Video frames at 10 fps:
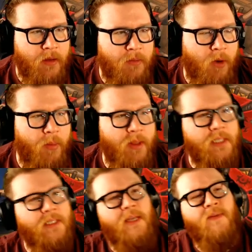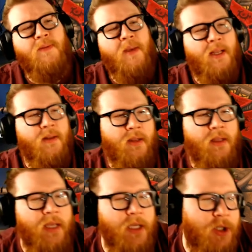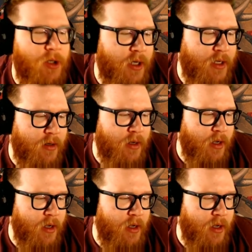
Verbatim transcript: Hoping this lives, man. I think it should.